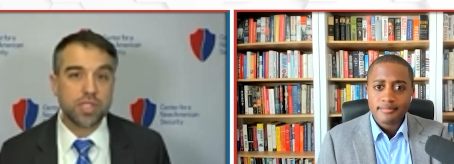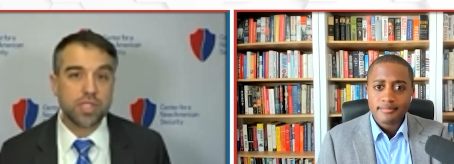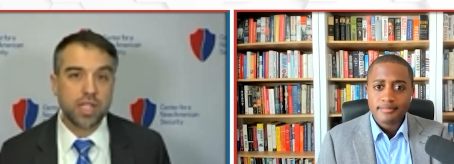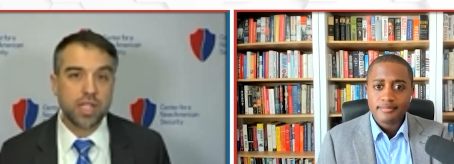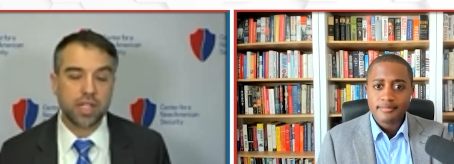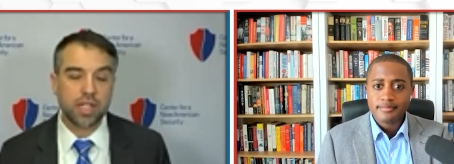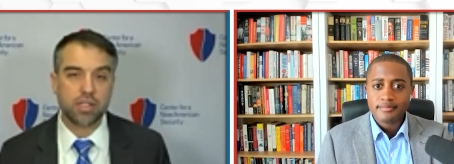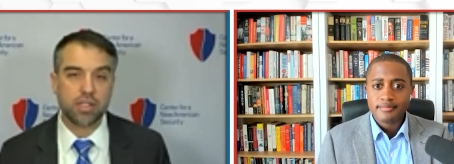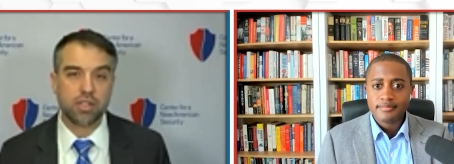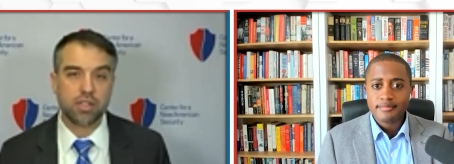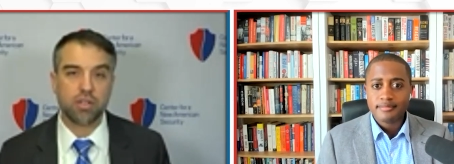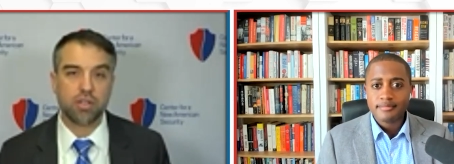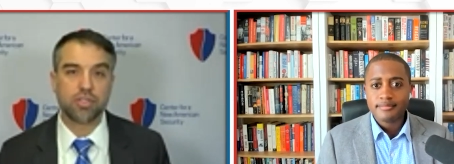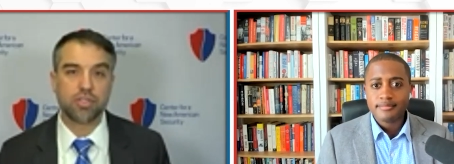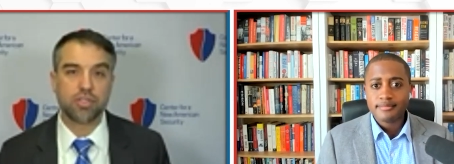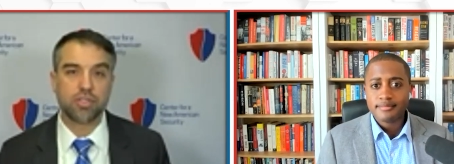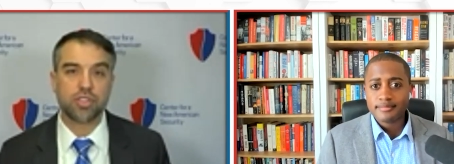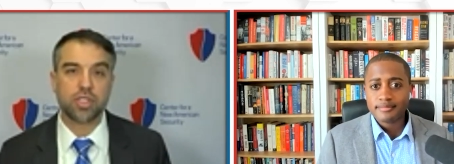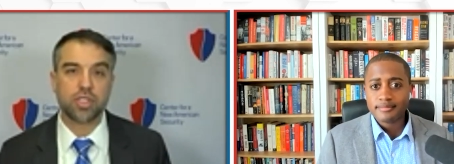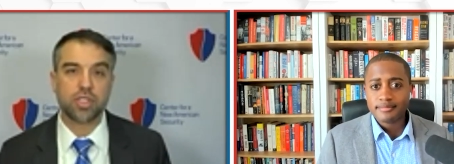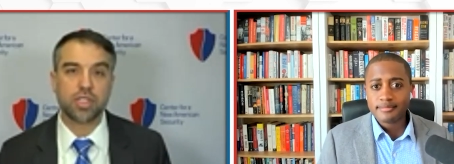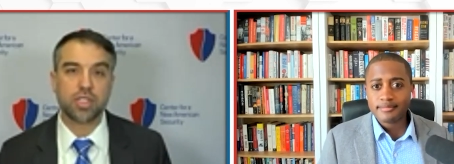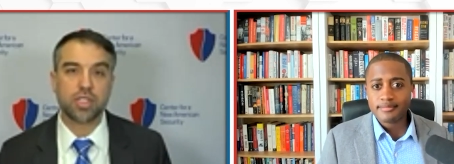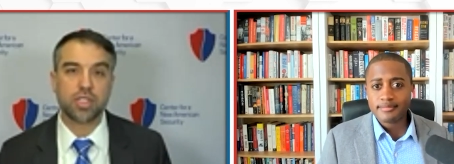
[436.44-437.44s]

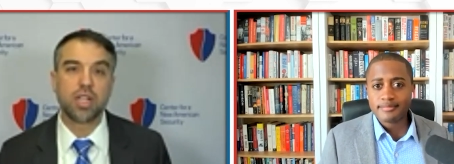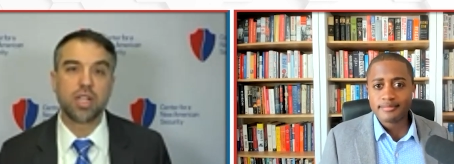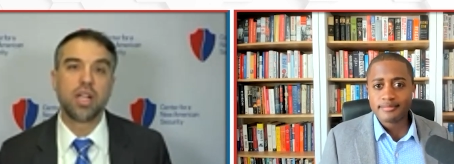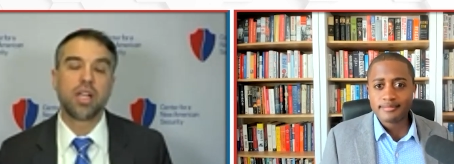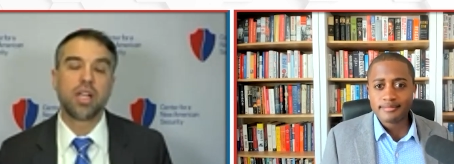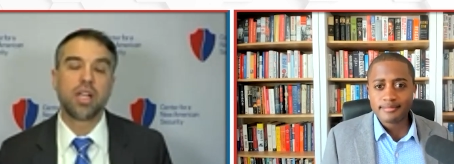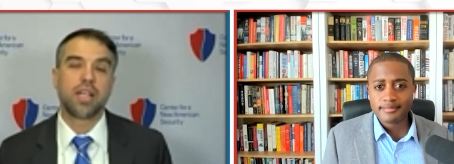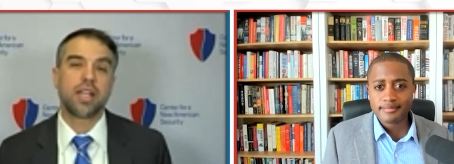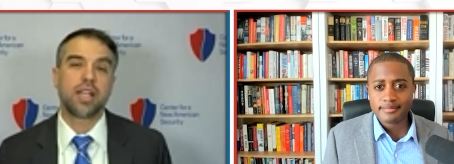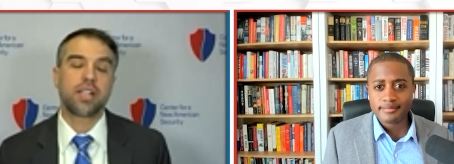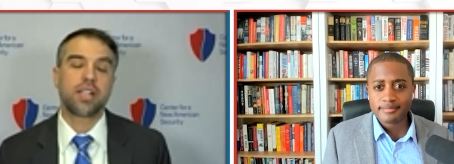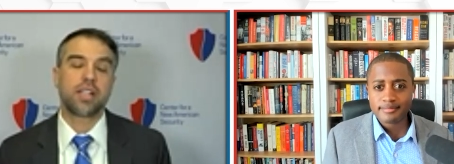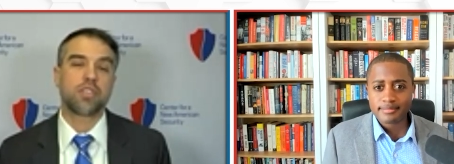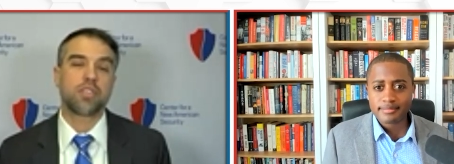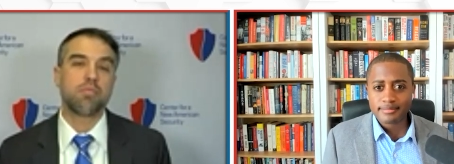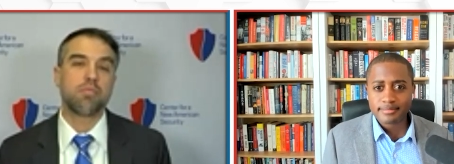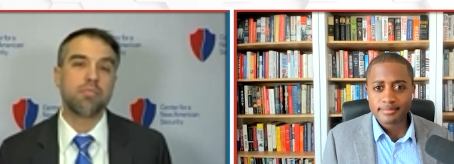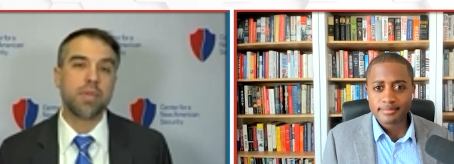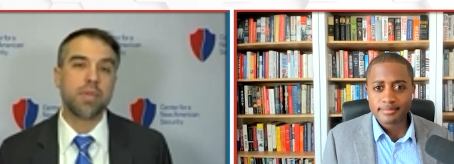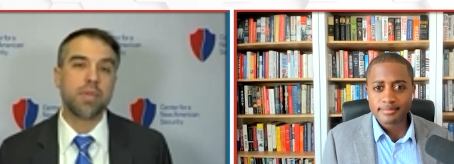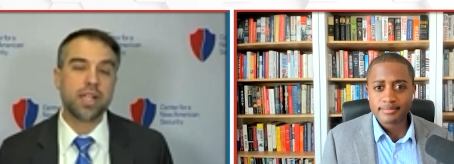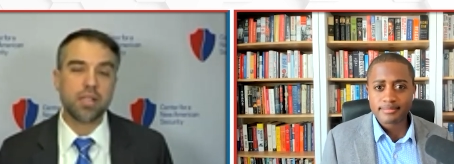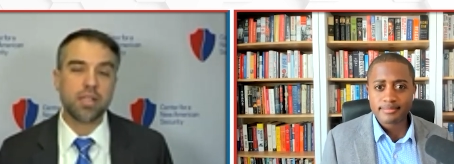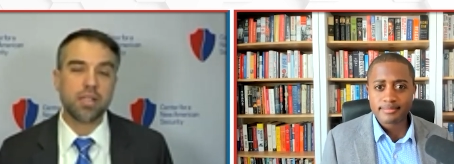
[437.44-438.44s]
Speaker 1: technology. It has
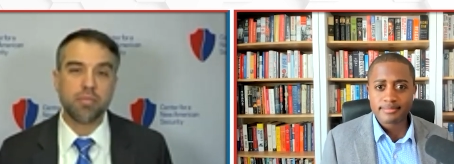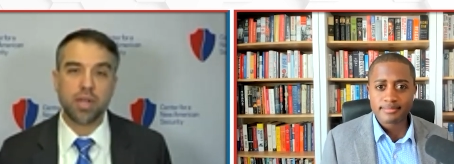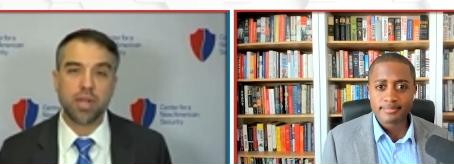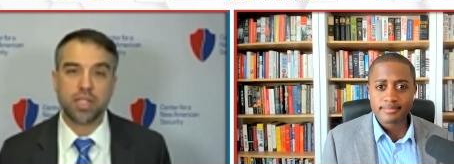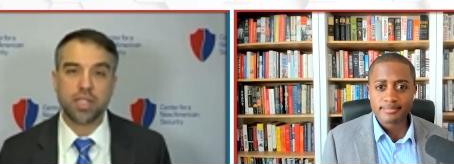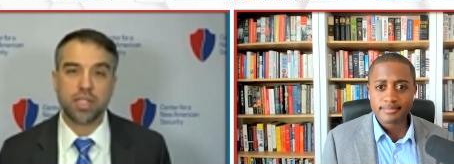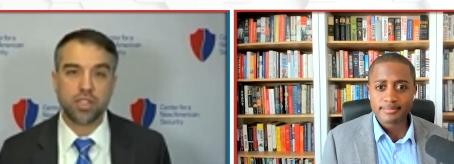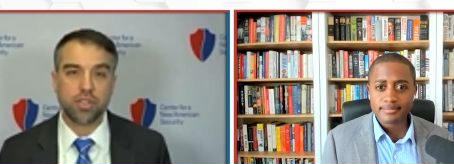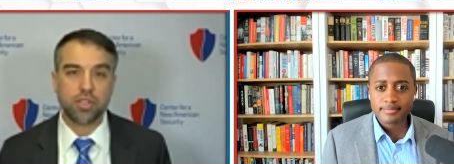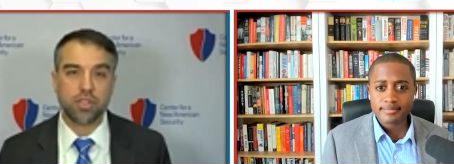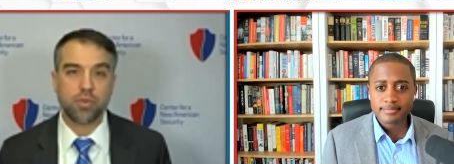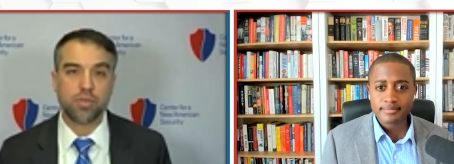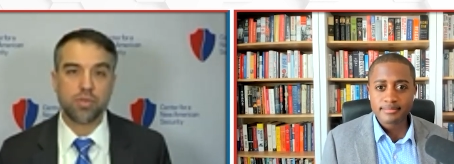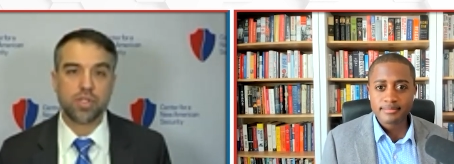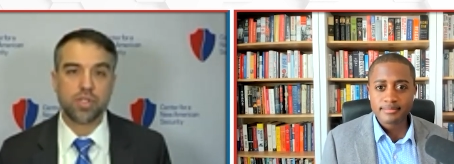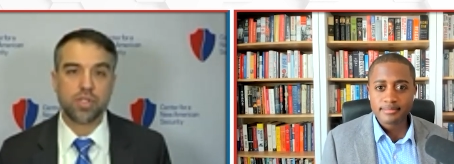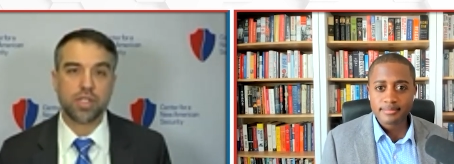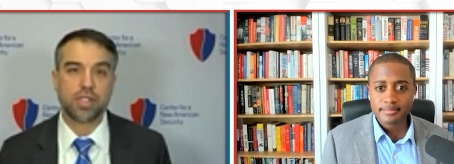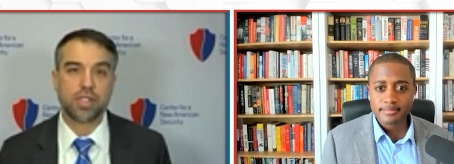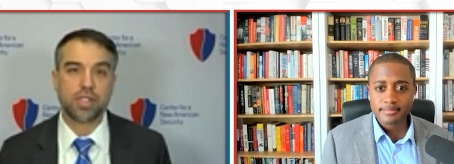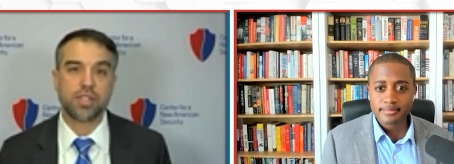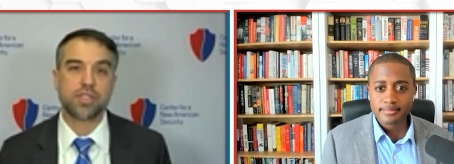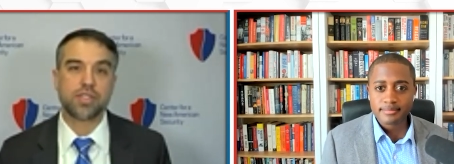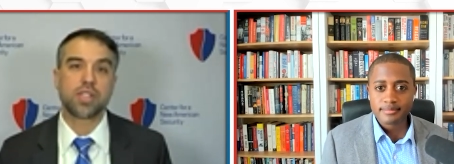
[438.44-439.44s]
many, many
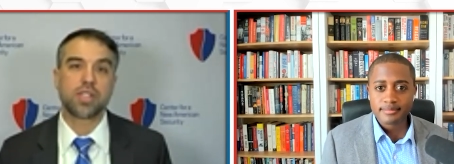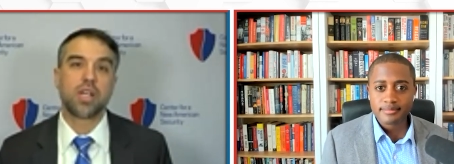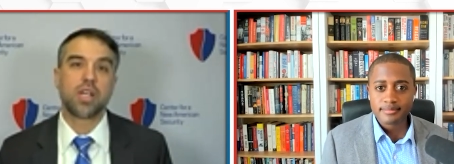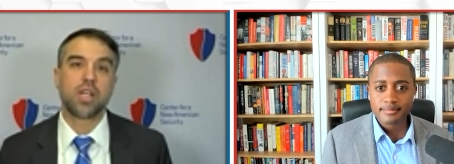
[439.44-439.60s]
uses.